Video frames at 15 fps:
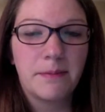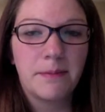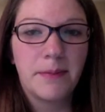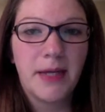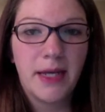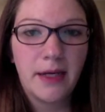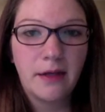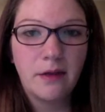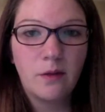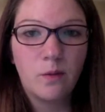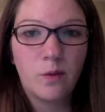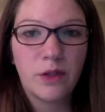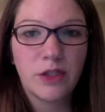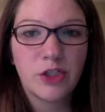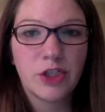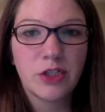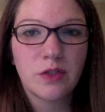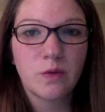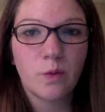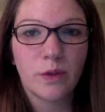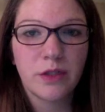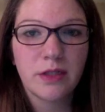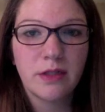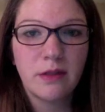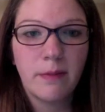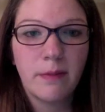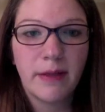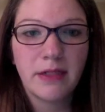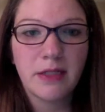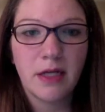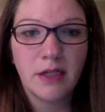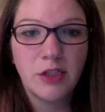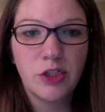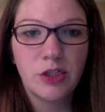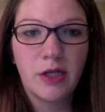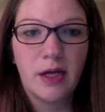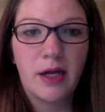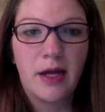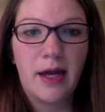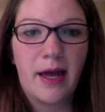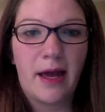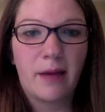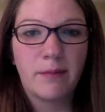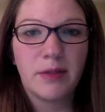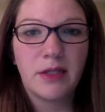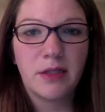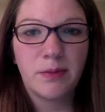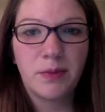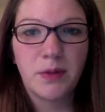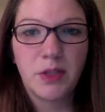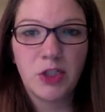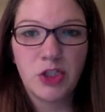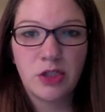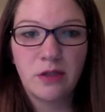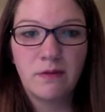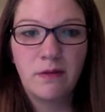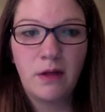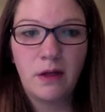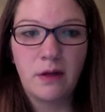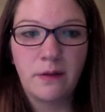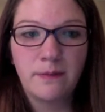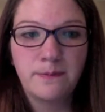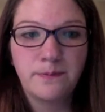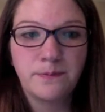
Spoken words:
pain, which is worsened by touch and manipulation of the ear.